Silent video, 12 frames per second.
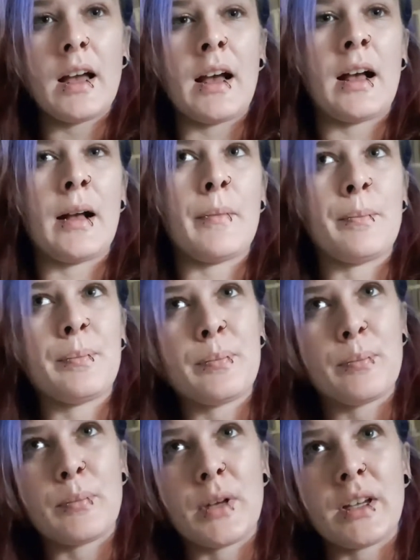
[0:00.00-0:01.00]

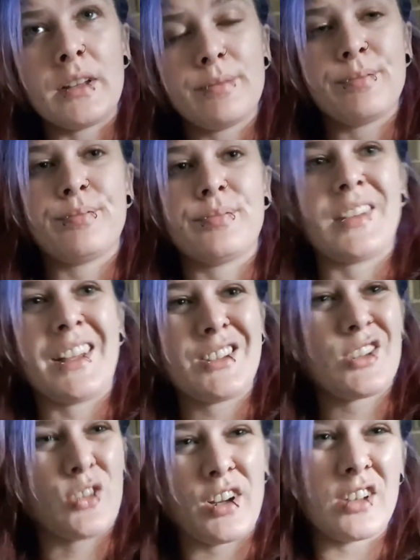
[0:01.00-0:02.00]
but
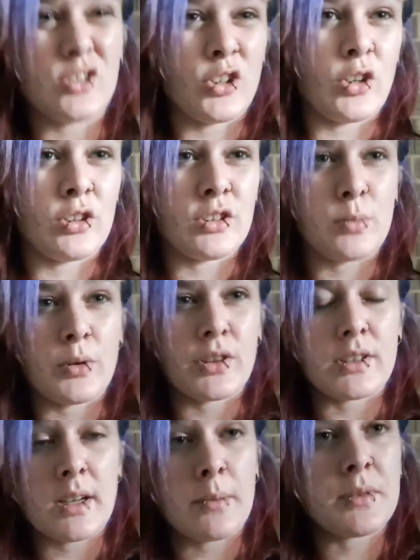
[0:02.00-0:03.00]
that's $300 worth
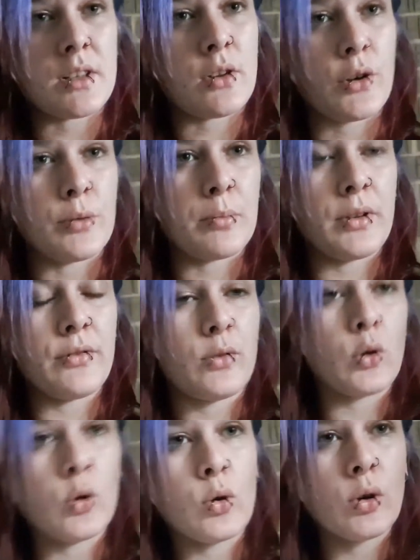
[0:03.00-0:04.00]
of tubs alone,
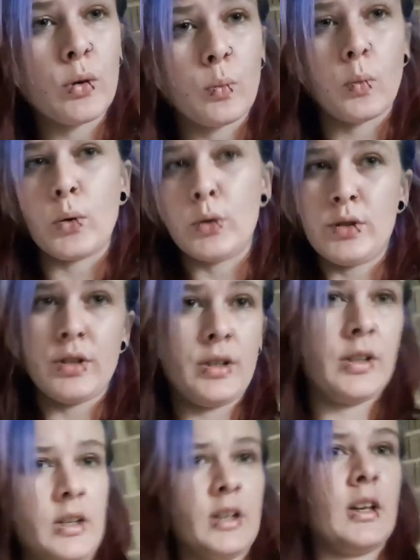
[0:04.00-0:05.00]
before wood,
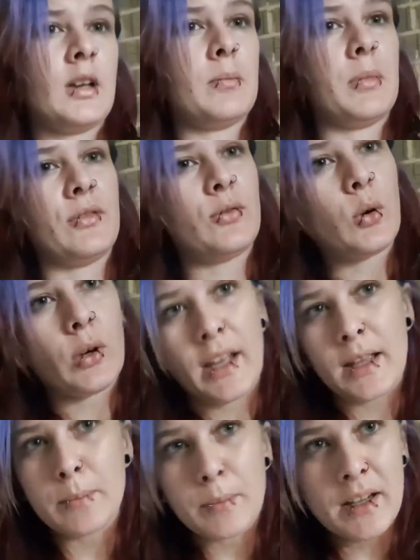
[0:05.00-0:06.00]
before
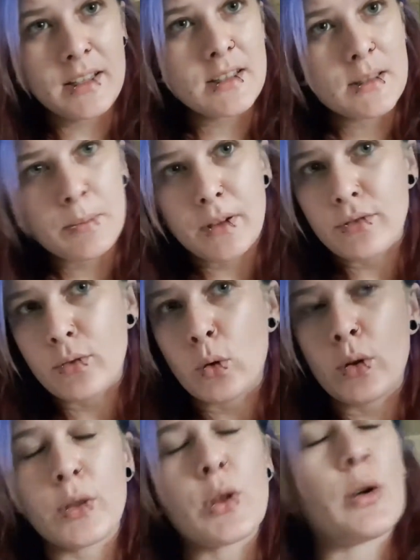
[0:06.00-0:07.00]
heat mats,
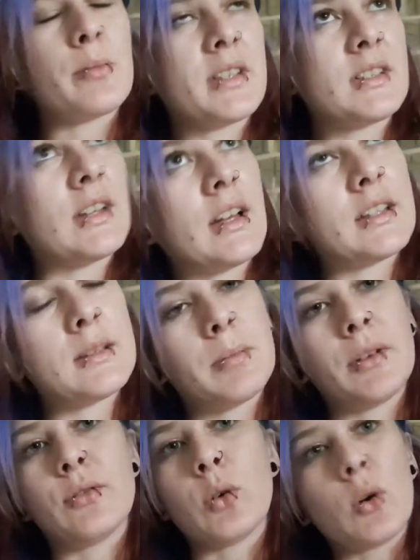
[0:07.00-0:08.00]
before thermostats,
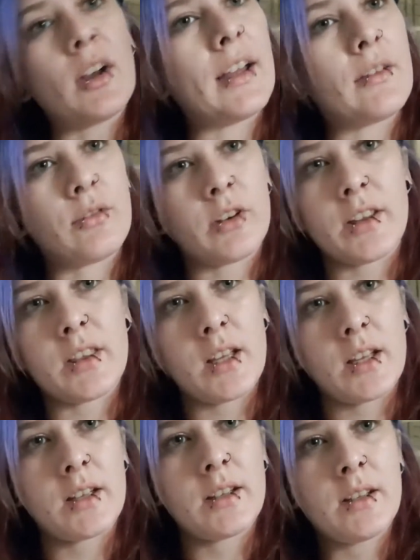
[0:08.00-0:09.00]
before
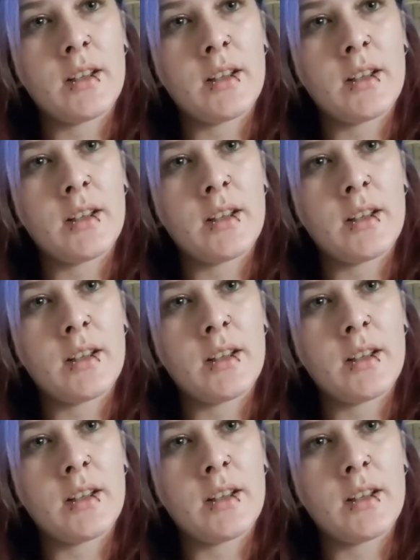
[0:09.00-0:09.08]
everything.